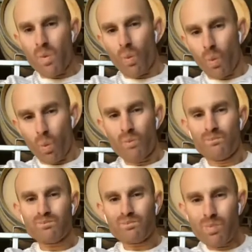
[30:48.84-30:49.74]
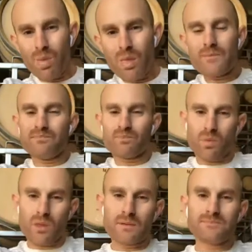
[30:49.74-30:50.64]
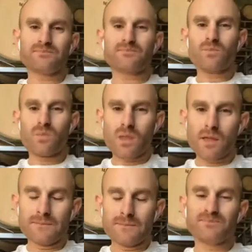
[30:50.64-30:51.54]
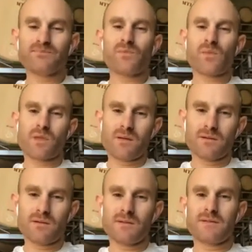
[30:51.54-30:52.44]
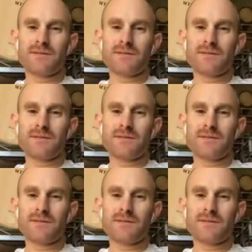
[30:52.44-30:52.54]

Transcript: which is a fantastic combination, and I couldn't agree more.